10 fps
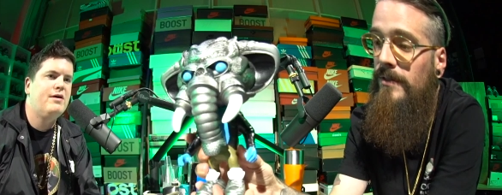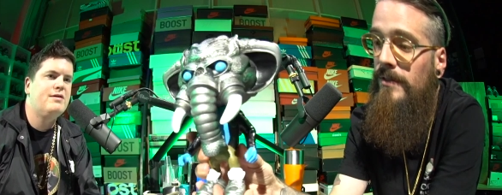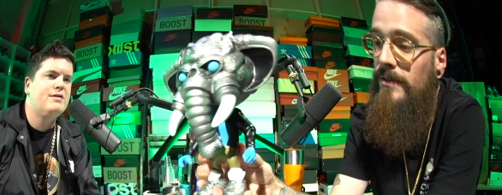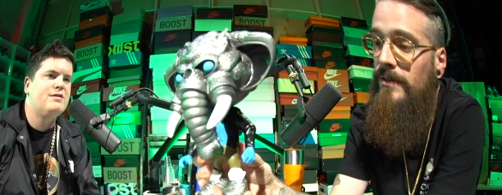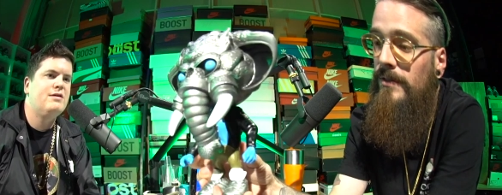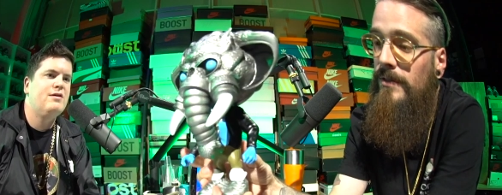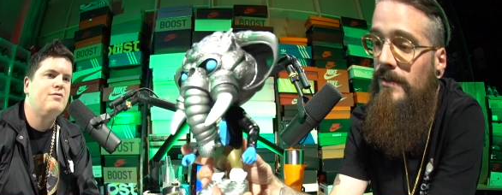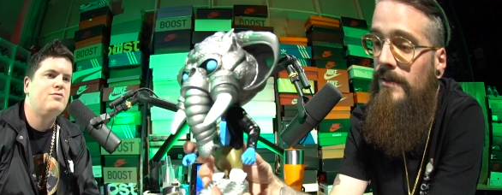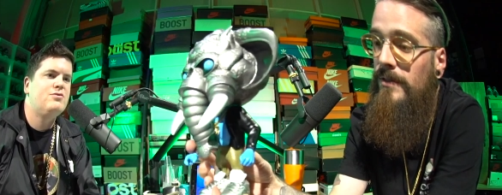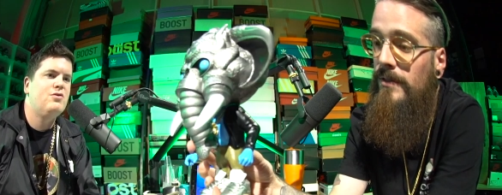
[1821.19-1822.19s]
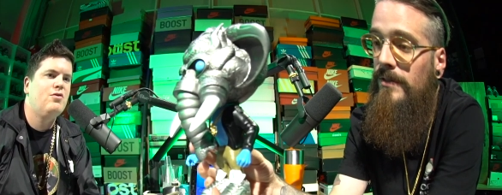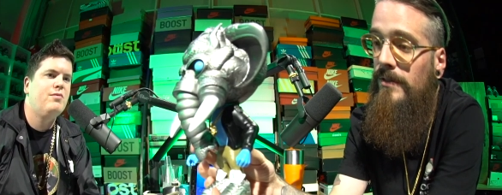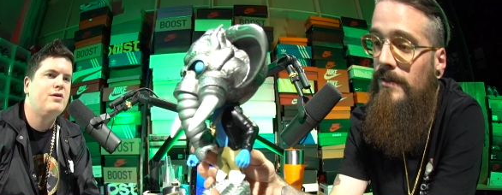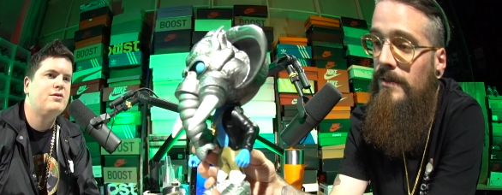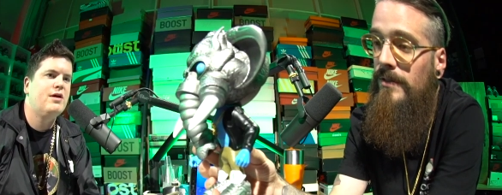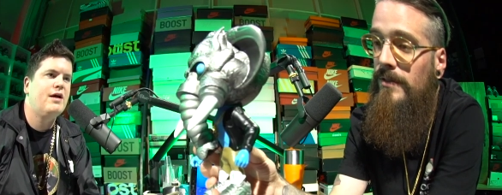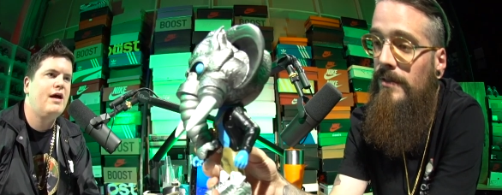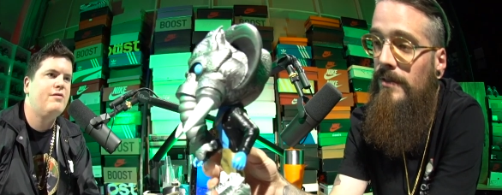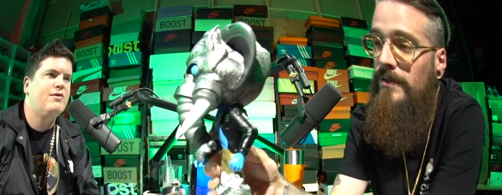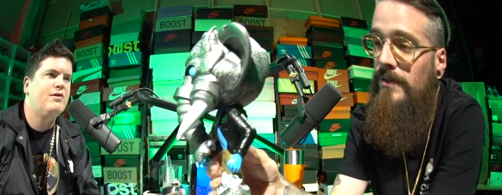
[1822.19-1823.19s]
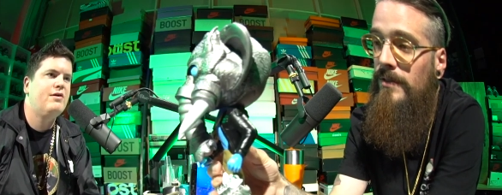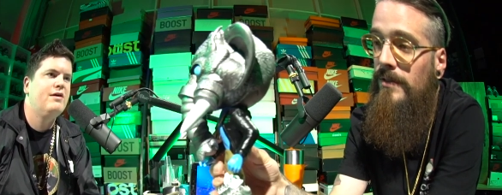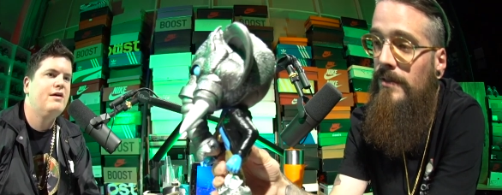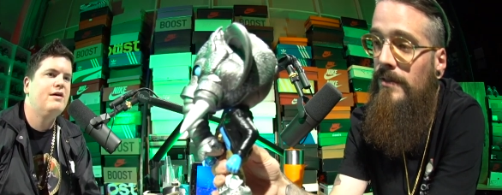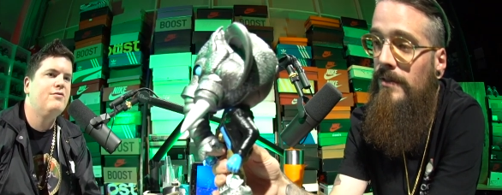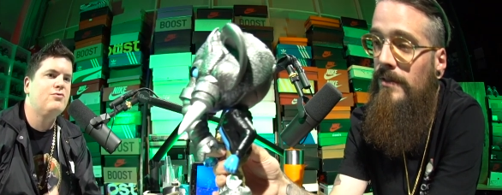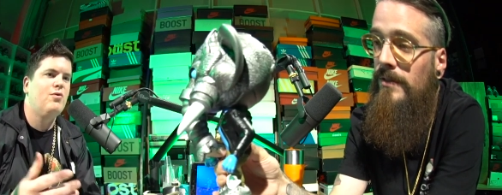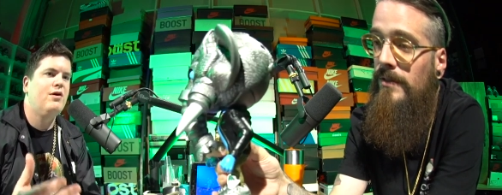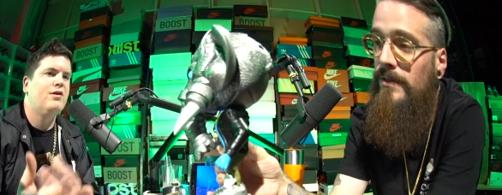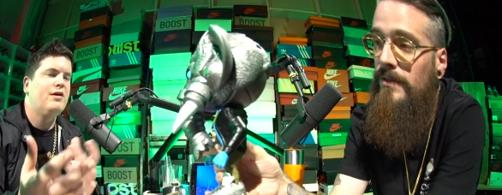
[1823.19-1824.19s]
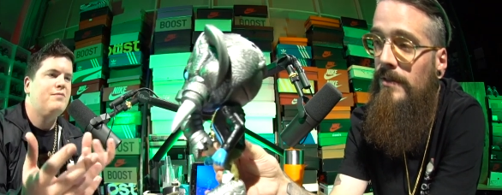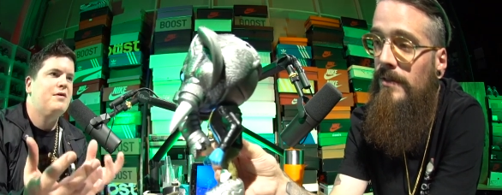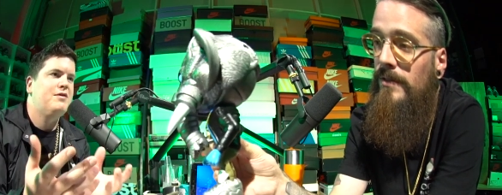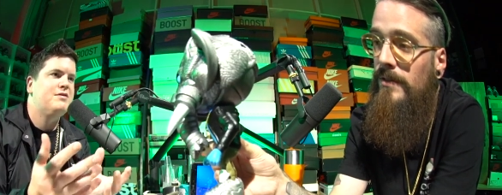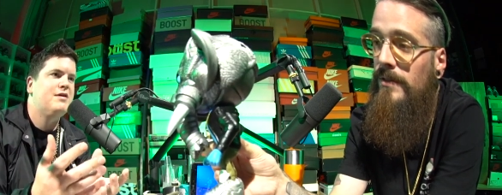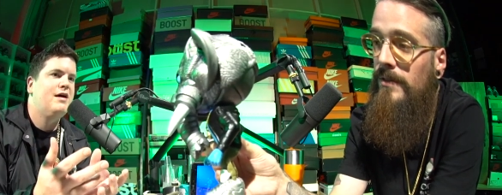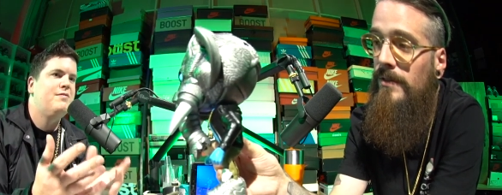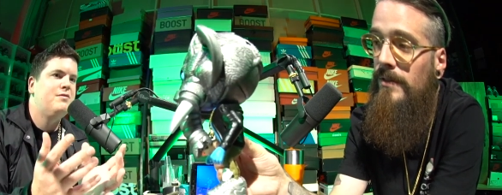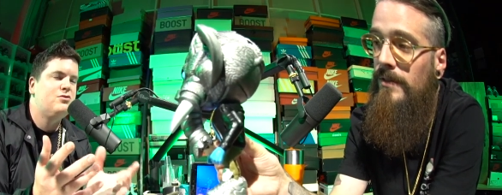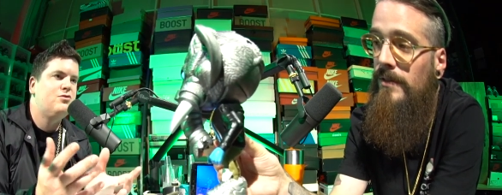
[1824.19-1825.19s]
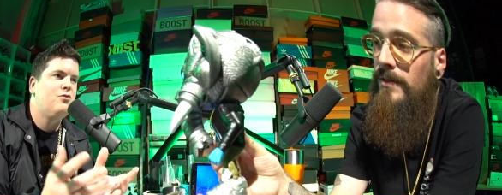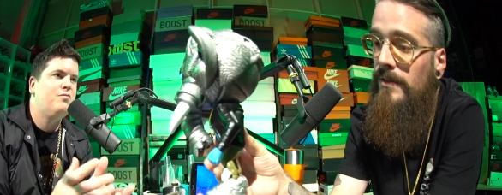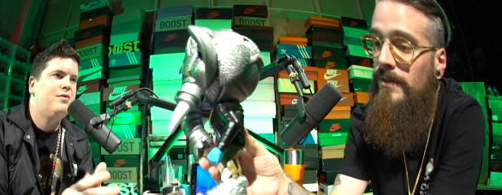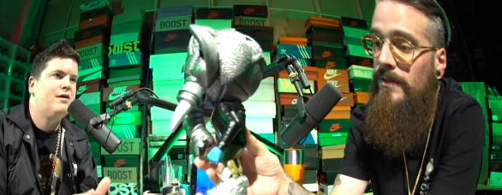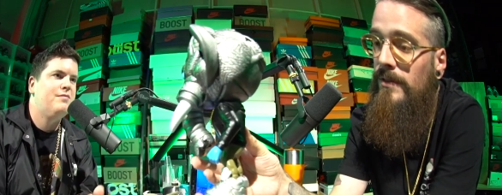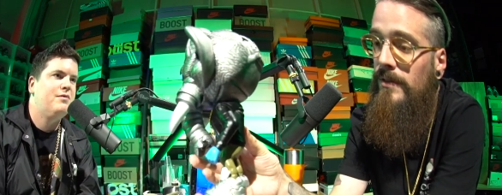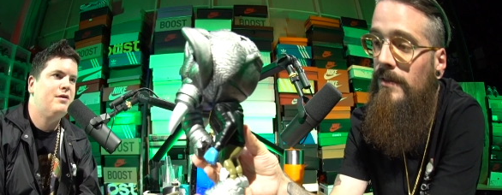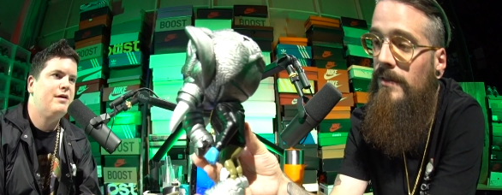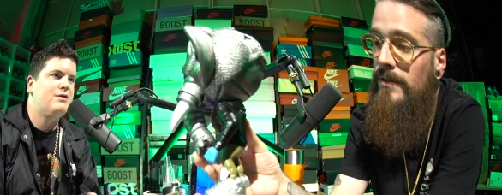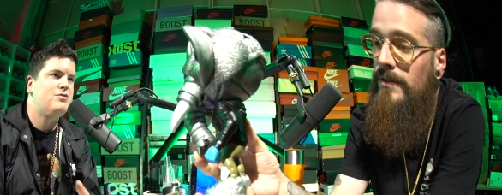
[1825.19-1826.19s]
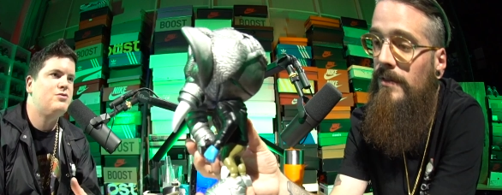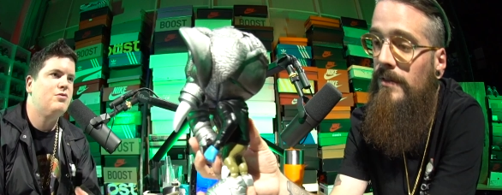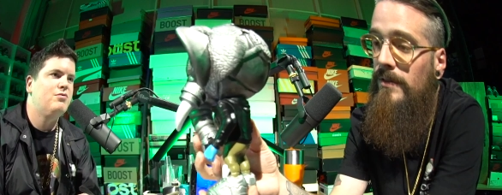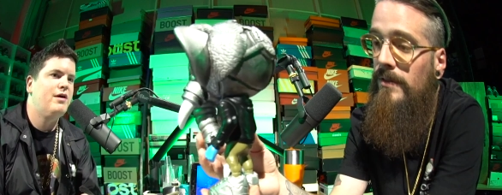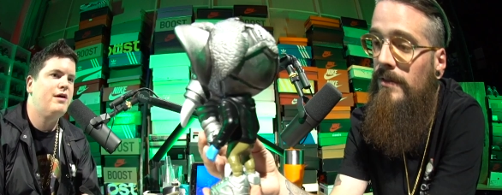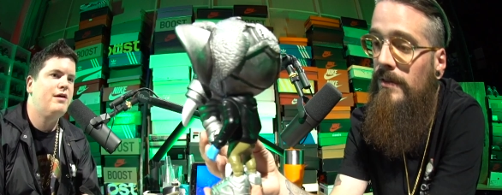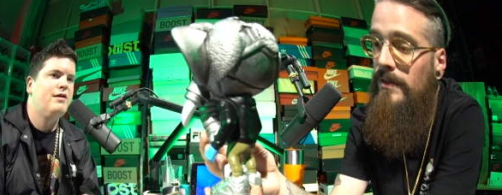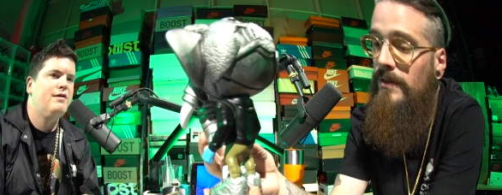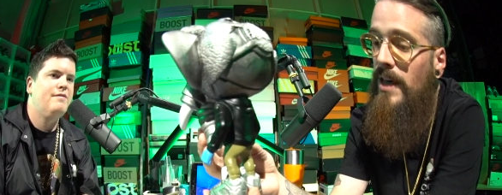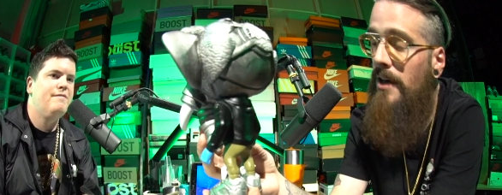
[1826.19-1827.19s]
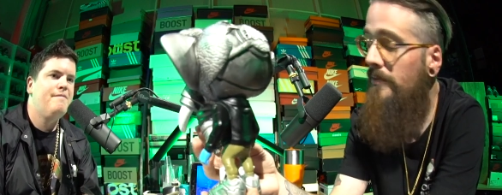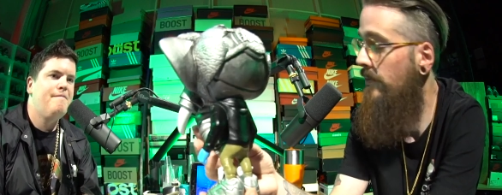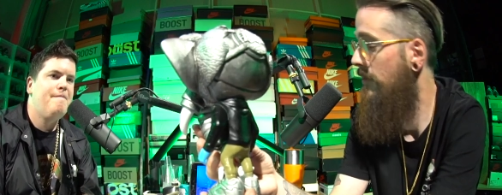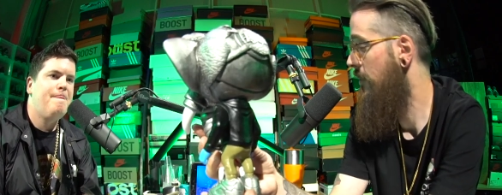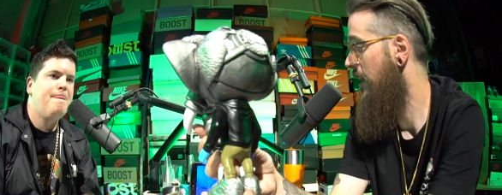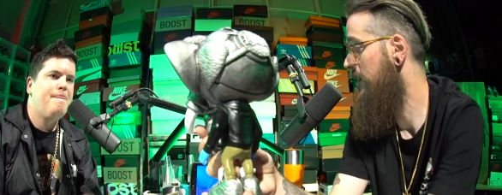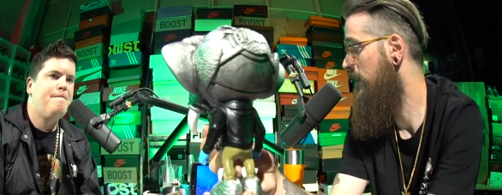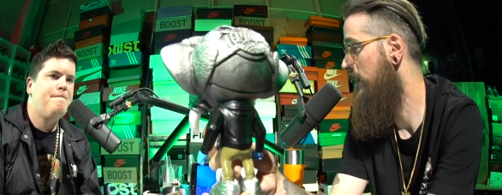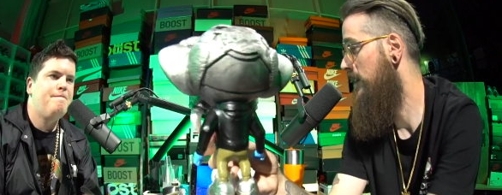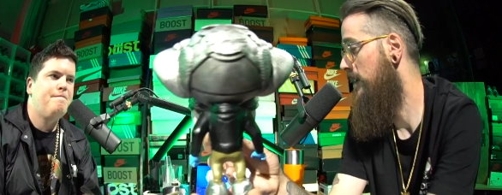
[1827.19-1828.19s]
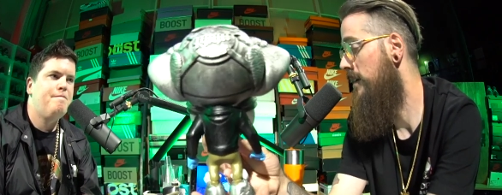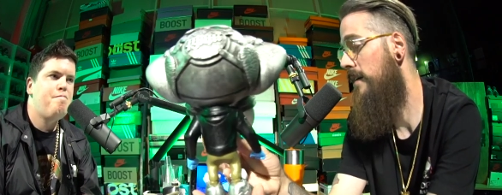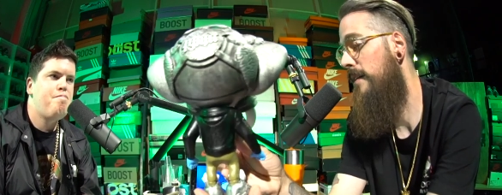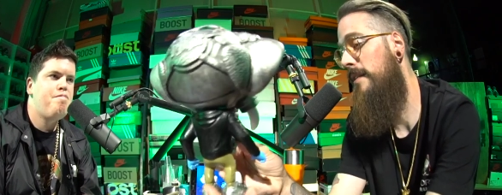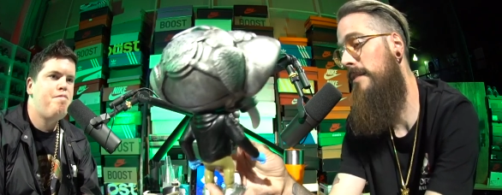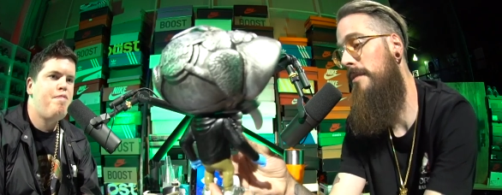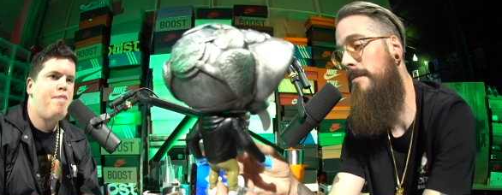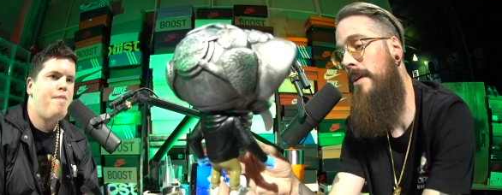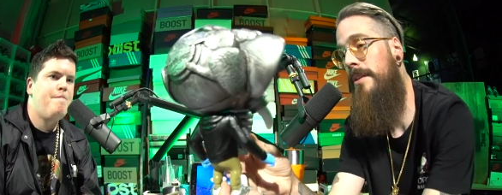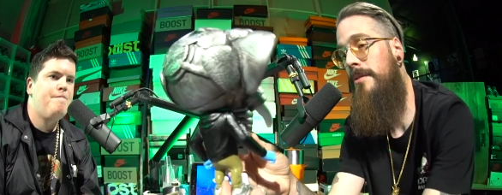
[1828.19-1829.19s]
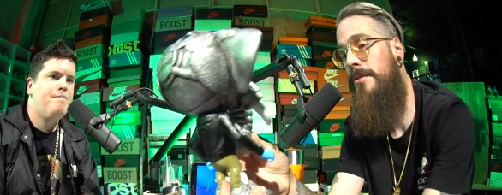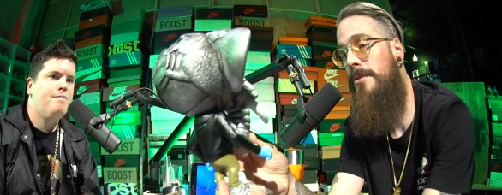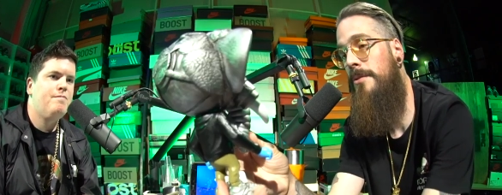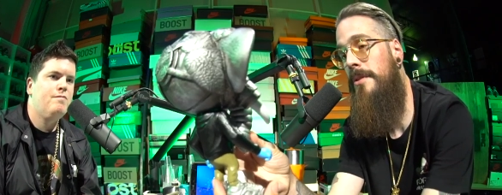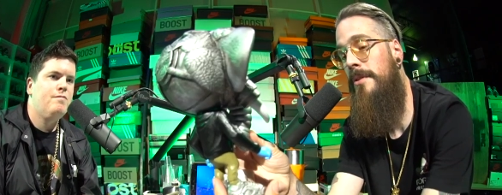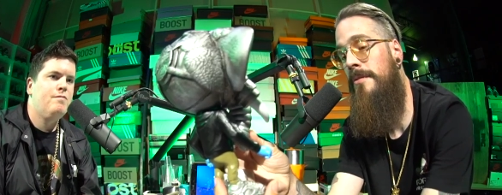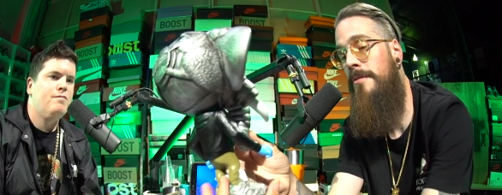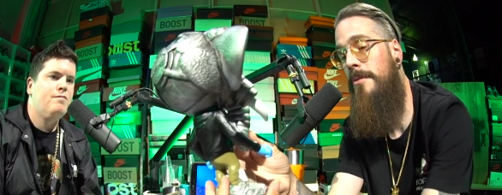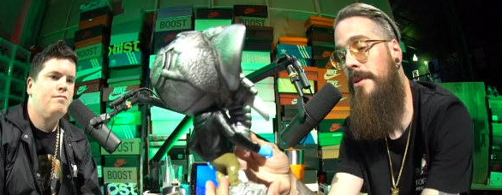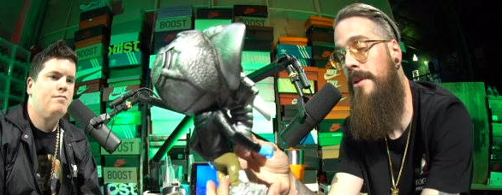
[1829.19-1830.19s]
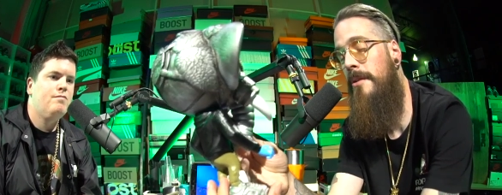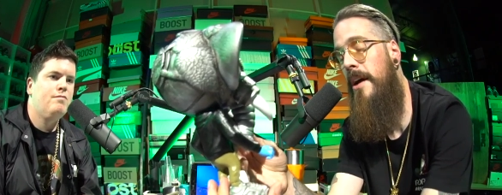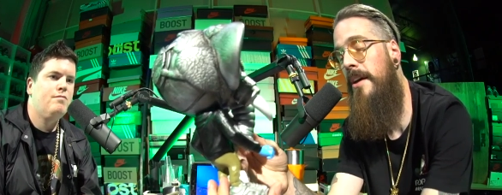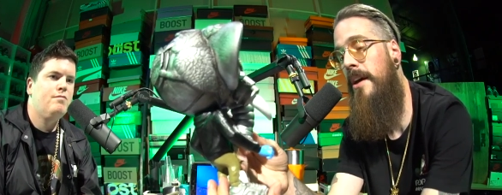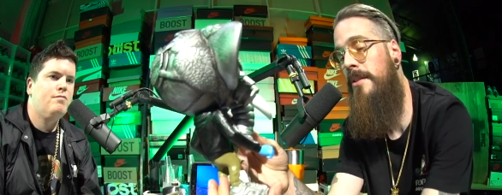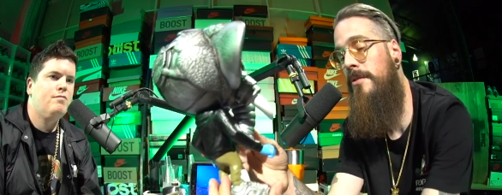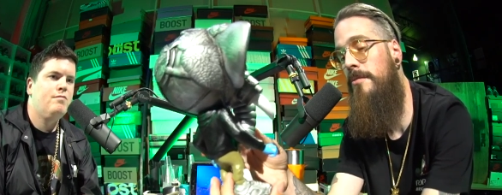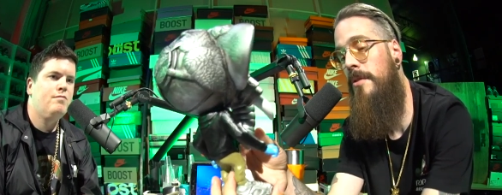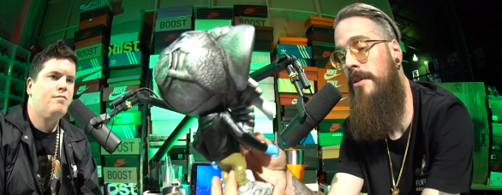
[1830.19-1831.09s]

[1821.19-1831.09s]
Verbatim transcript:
Speaker 1: process and they're so much like heavier. It was wild to like pick this guy up. He's so big, but like so light.
Speaker 2: Yeah, that's the uh, that's the vinyl toy for you. I, I do